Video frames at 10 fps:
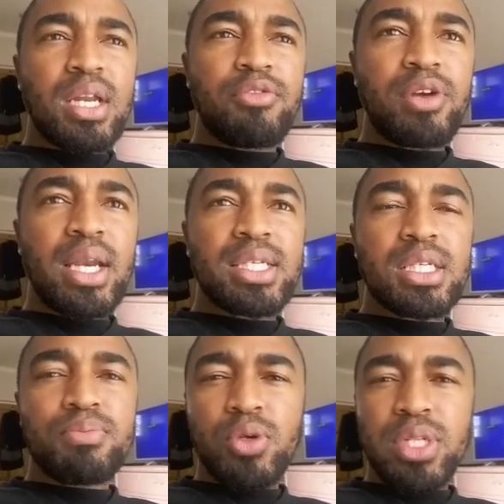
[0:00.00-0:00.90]
And I've realized
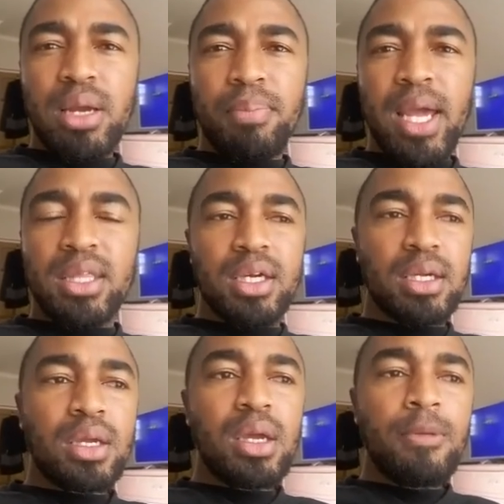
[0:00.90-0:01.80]
it's mostly a black
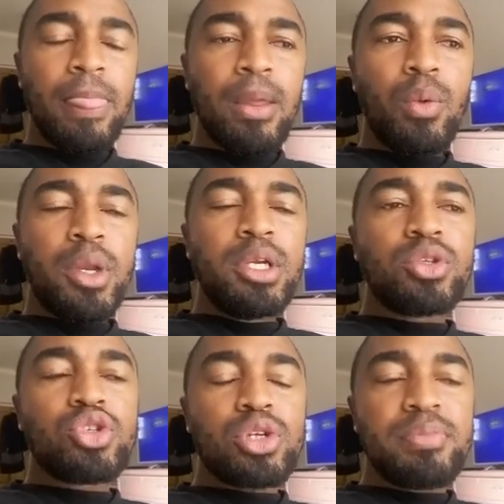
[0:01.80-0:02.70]
thing. We
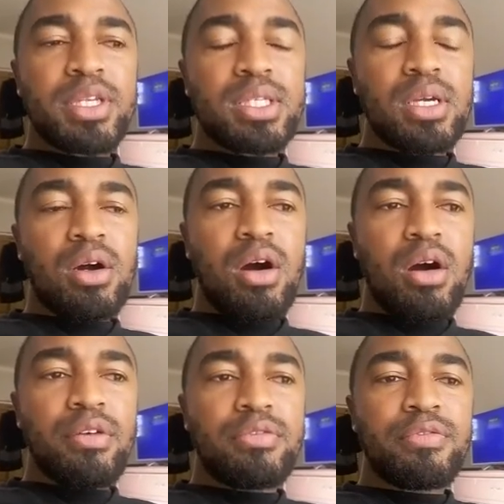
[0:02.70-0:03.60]
need to stop this thing
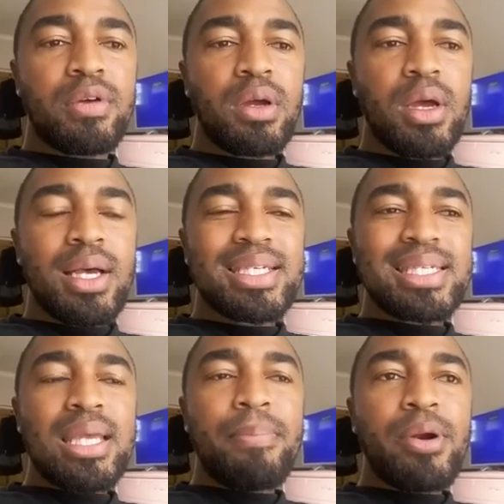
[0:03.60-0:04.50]
of
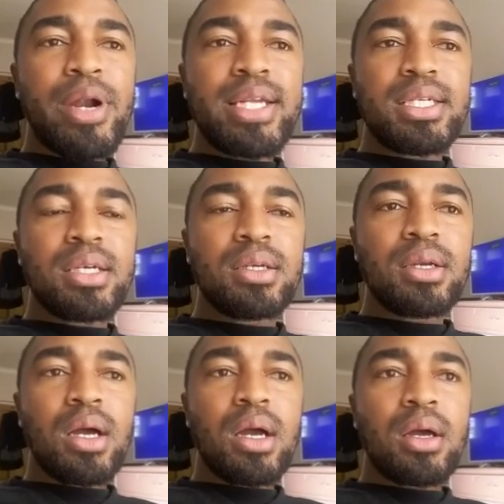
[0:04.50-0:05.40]

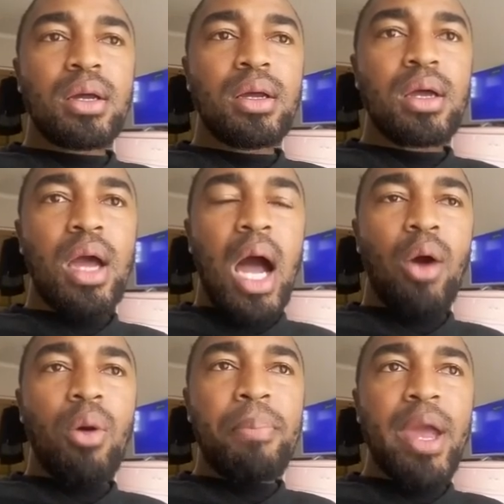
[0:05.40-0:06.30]
separating
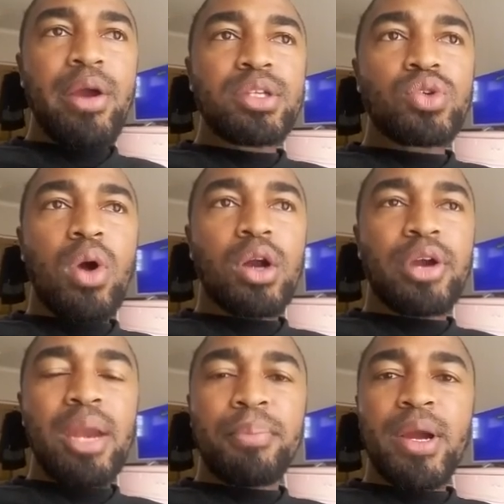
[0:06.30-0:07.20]
our parents' or our
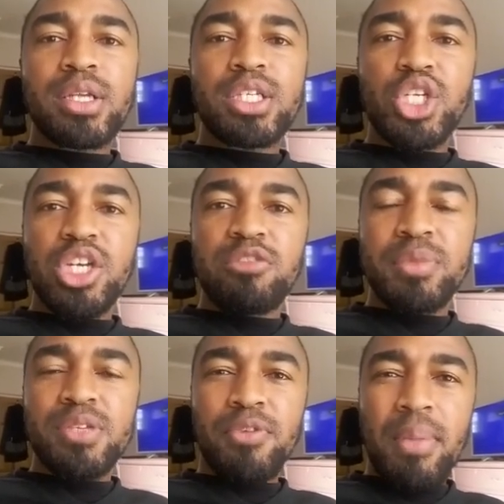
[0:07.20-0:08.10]
grandparents'
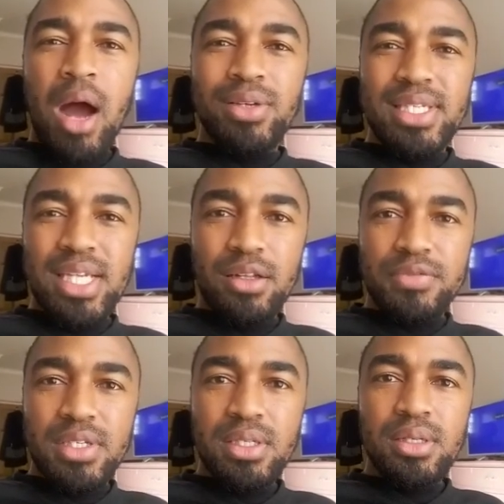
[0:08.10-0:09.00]
achievements from
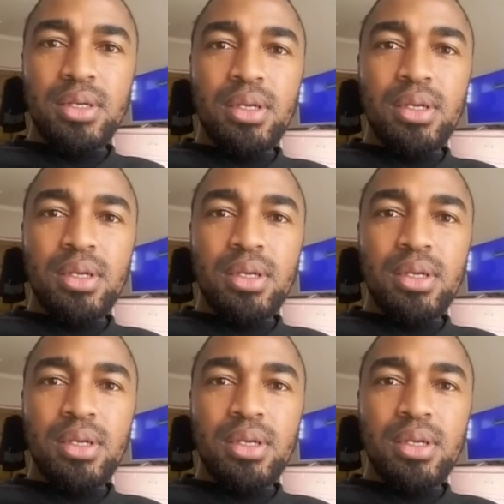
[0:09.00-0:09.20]
ourselves.